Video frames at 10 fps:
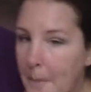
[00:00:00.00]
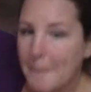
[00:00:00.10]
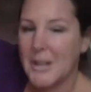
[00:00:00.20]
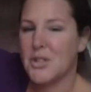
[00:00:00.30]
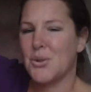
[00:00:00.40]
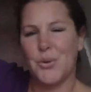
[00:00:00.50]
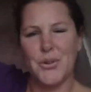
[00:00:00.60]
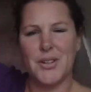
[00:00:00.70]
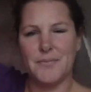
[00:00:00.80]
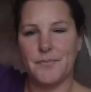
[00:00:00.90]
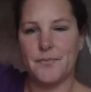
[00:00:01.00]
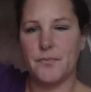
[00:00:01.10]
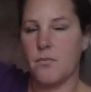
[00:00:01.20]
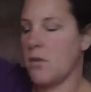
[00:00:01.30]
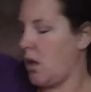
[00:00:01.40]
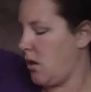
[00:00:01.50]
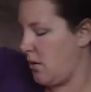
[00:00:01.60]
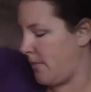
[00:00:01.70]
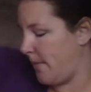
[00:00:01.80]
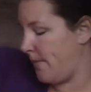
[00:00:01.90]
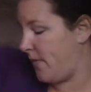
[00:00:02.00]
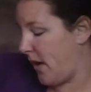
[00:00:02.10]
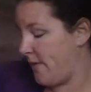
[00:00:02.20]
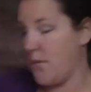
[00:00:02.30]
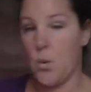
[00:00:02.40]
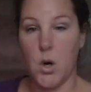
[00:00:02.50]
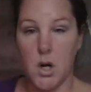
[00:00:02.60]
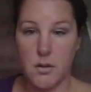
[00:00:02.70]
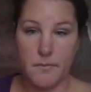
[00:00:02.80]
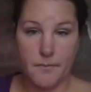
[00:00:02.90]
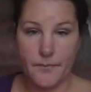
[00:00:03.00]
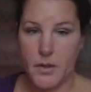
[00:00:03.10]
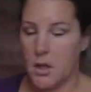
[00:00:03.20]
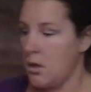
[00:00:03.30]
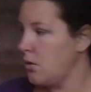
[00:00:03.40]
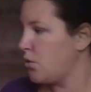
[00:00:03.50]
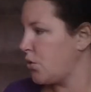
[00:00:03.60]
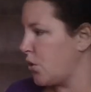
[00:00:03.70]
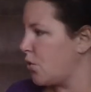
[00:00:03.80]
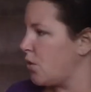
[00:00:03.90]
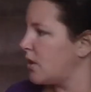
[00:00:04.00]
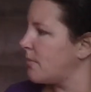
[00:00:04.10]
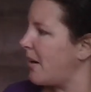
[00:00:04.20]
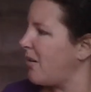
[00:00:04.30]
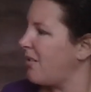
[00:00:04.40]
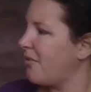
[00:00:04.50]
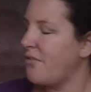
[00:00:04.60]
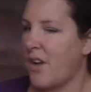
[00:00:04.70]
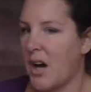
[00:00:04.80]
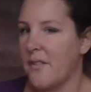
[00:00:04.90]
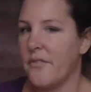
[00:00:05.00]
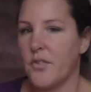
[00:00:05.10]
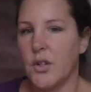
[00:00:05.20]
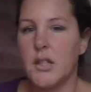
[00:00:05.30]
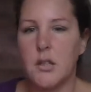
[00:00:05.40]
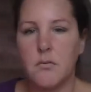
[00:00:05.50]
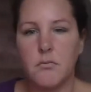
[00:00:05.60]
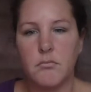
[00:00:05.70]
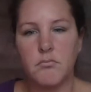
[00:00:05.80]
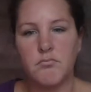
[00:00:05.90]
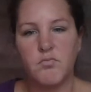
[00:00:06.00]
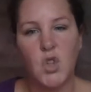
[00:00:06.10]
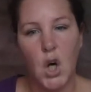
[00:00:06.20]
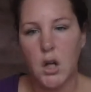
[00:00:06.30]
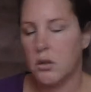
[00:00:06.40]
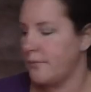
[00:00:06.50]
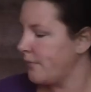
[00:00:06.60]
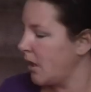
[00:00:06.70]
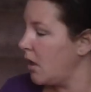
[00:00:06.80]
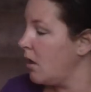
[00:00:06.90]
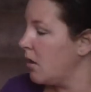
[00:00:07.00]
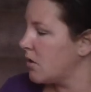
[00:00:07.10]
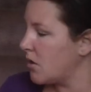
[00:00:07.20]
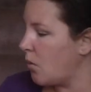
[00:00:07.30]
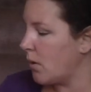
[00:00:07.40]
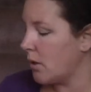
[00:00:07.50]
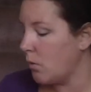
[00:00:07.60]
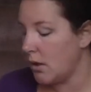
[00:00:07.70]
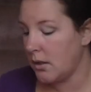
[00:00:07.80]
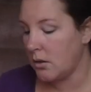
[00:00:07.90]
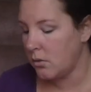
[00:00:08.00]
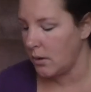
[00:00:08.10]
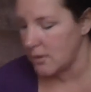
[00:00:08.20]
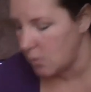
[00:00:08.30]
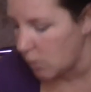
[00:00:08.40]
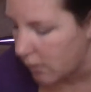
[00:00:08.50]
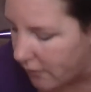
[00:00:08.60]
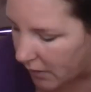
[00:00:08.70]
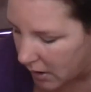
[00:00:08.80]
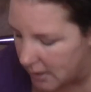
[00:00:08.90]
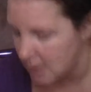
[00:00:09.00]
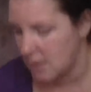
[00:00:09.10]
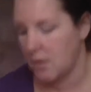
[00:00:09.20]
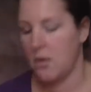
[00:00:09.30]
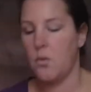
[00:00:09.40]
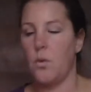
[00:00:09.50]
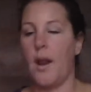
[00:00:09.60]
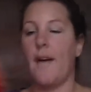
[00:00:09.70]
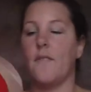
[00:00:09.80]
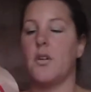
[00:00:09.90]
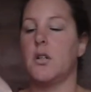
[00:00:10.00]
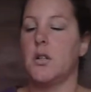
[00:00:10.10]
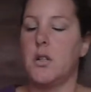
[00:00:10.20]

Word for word: my shoulder. I'm 5'4", so it's about 5 foot tall. So what you want to do is you want to find whatever